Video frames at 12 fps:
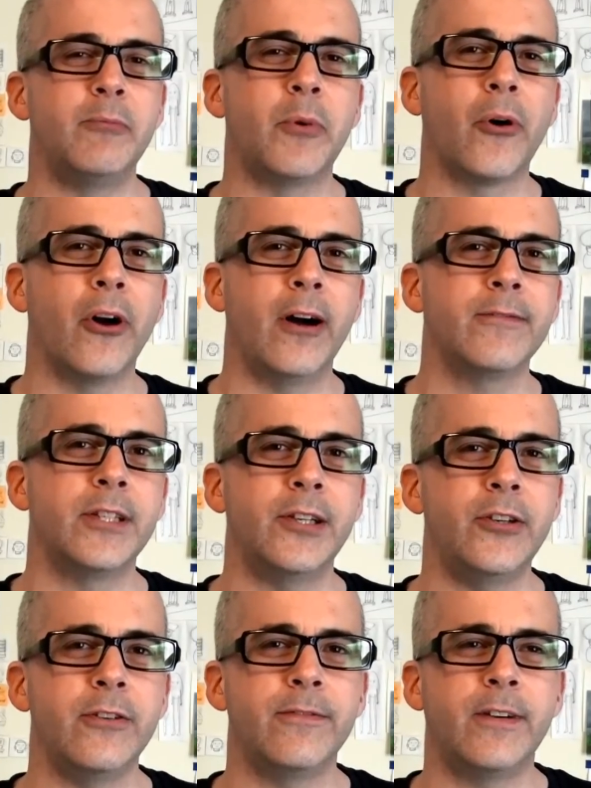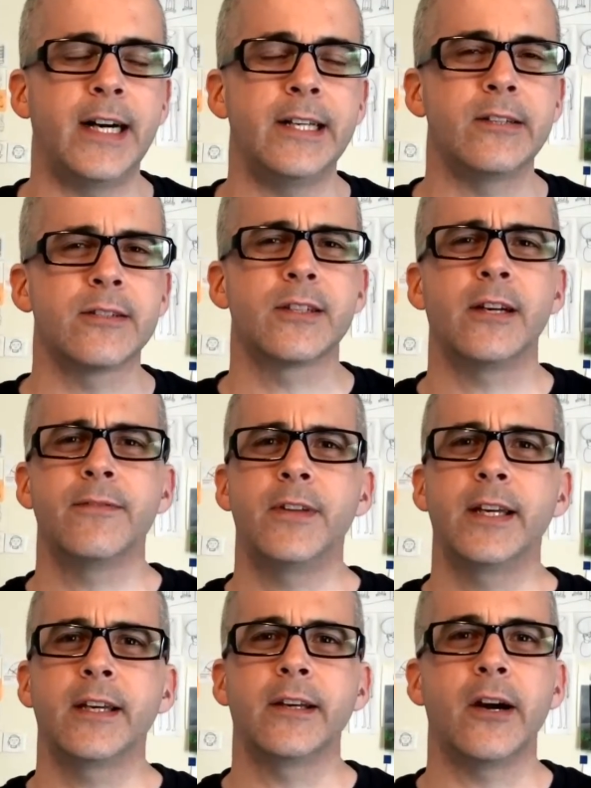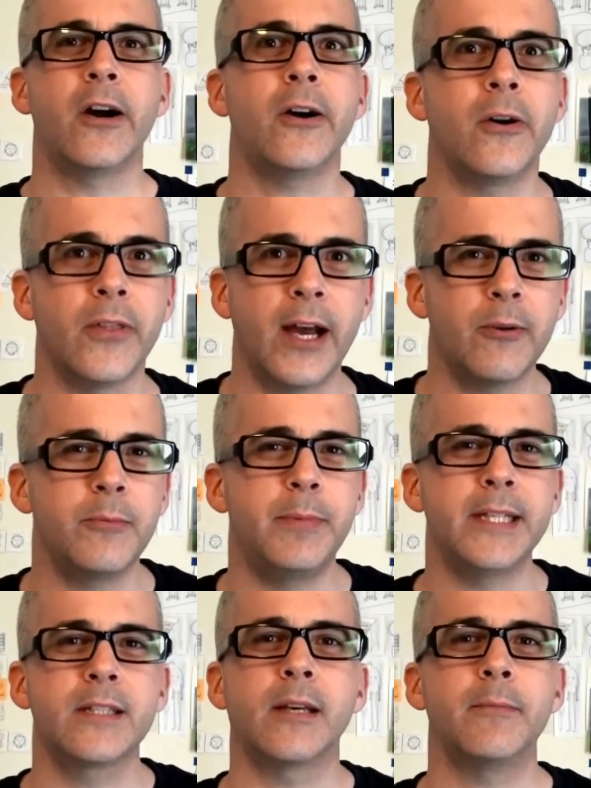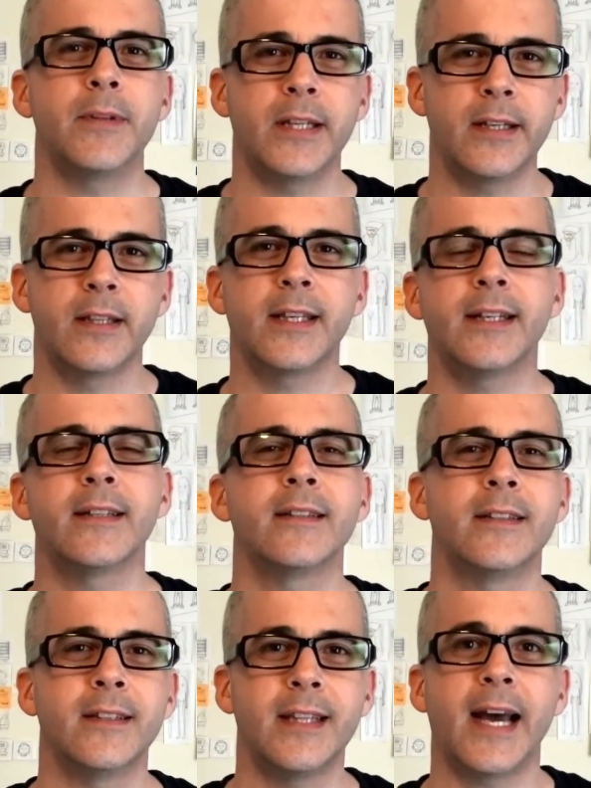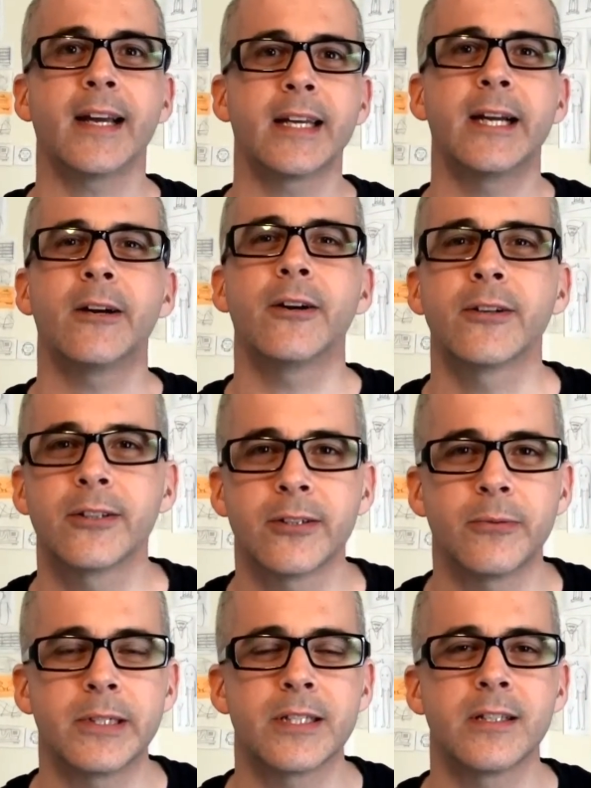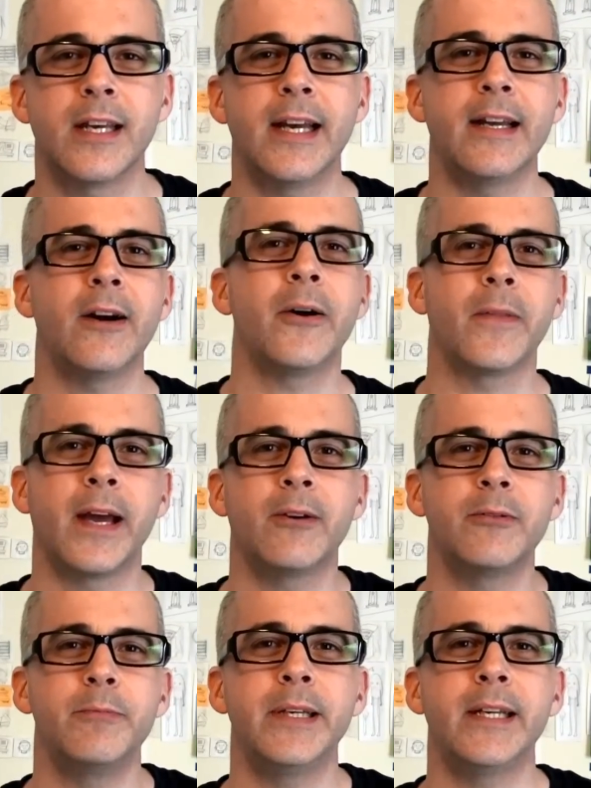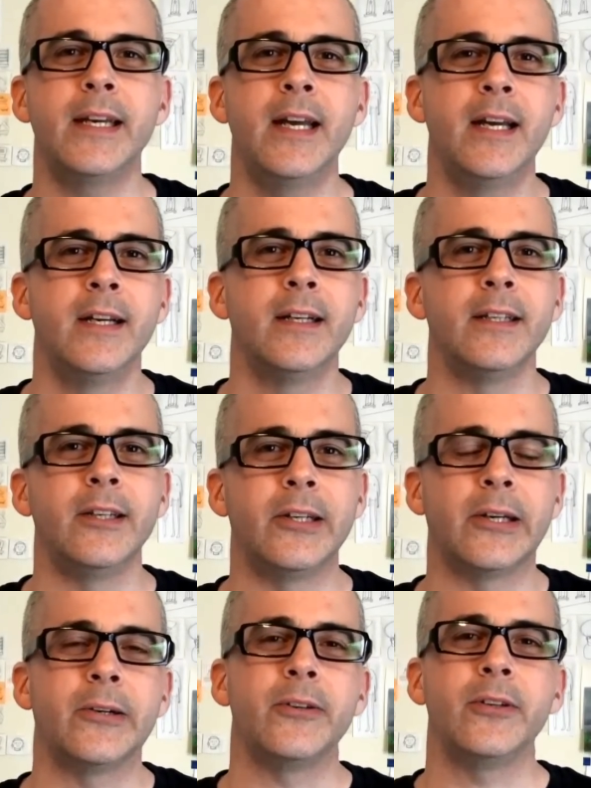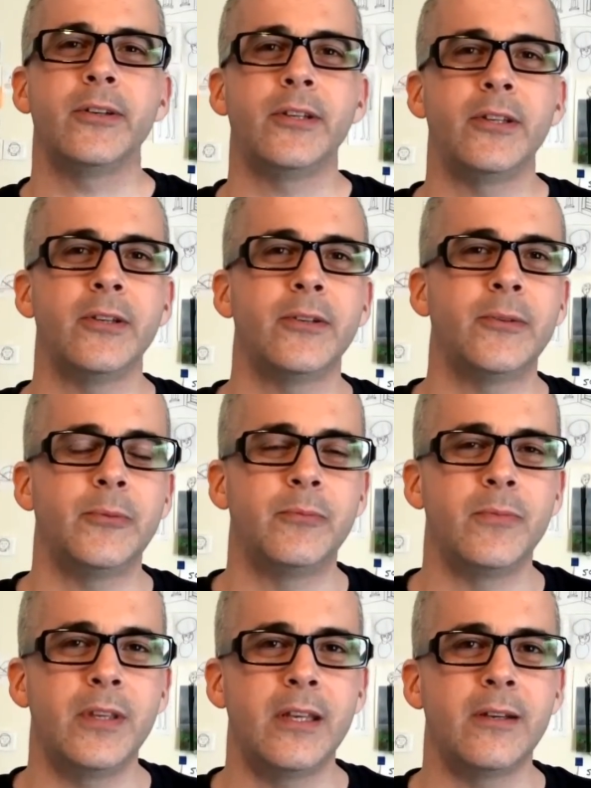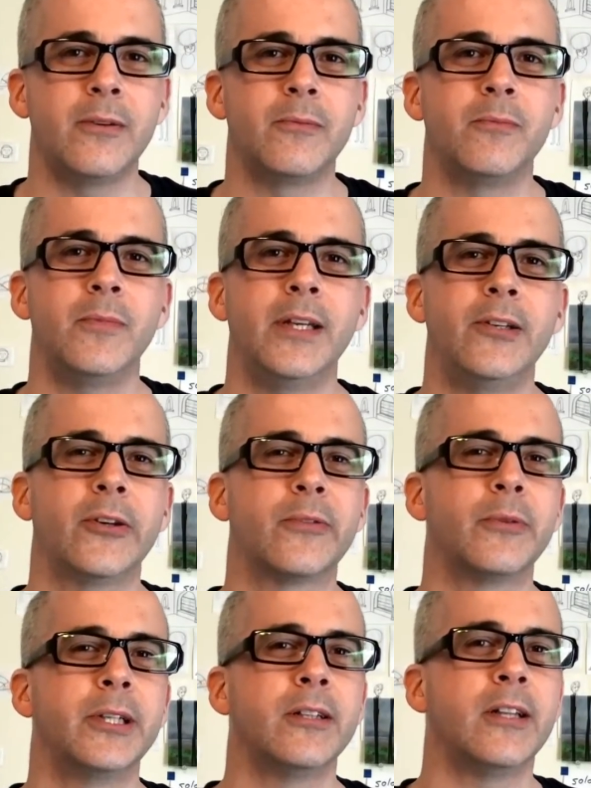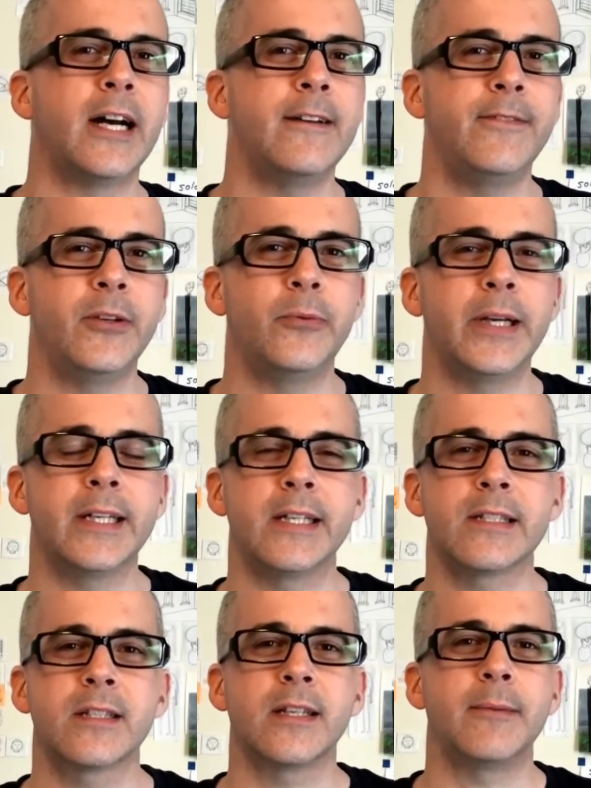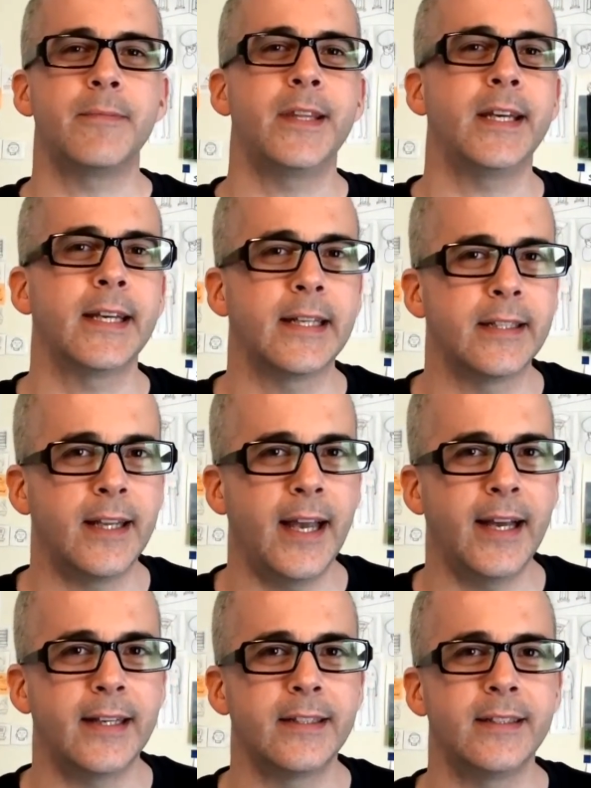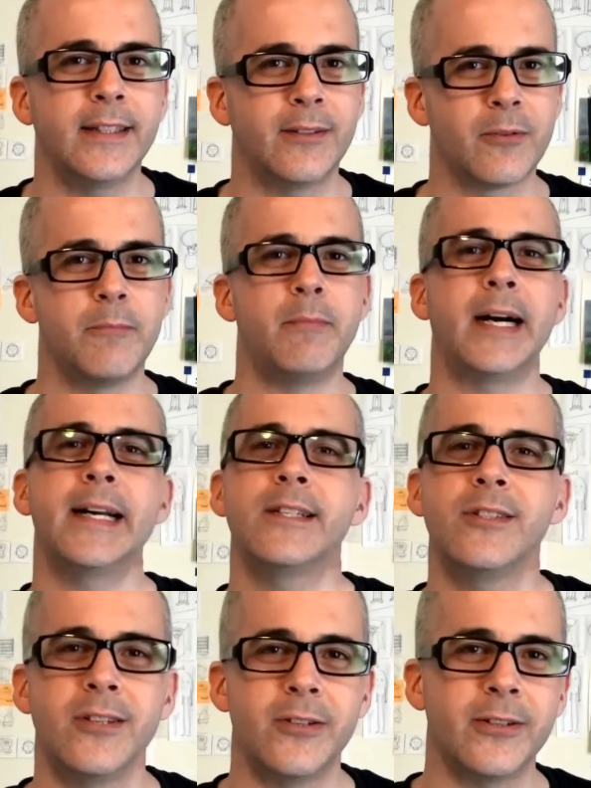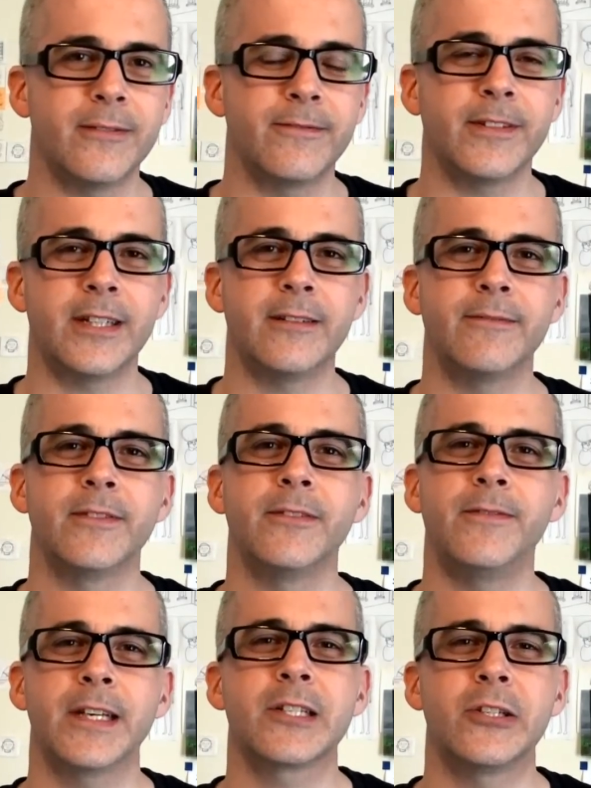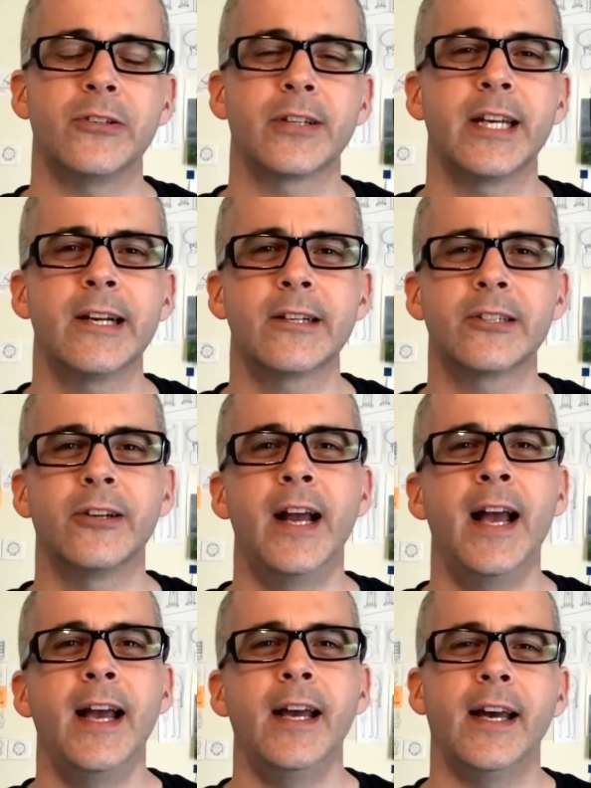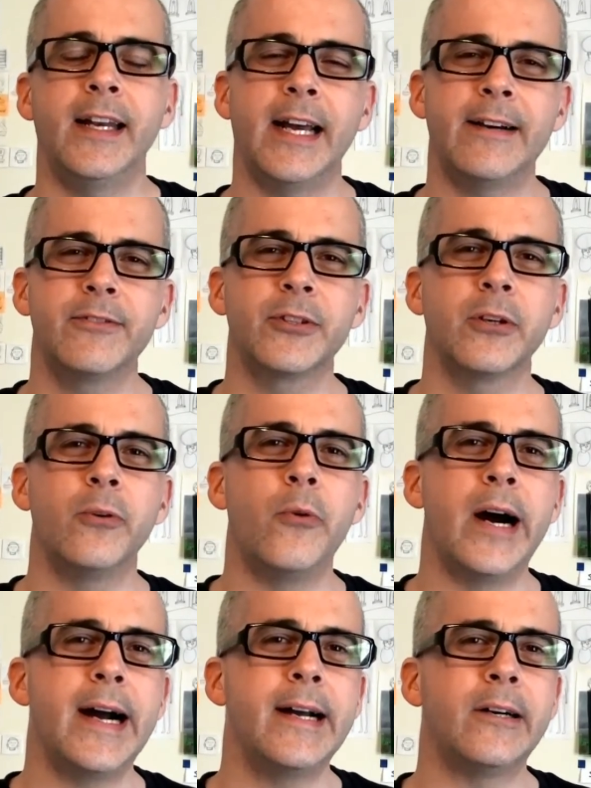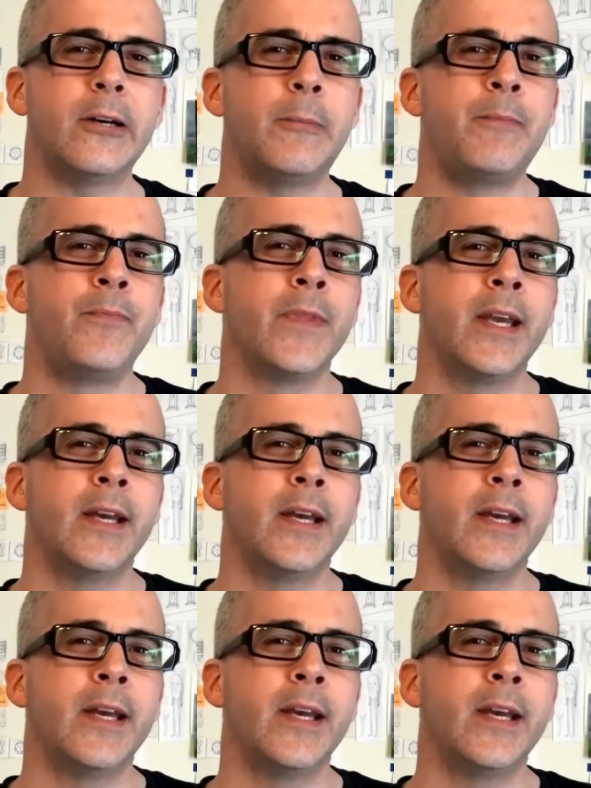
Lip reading: more often you find yourself thinking, oh, that would be something that character would say. Oh, that would be, you know, you in your real life you witness something and it reminds you of the fictional character. And after a while,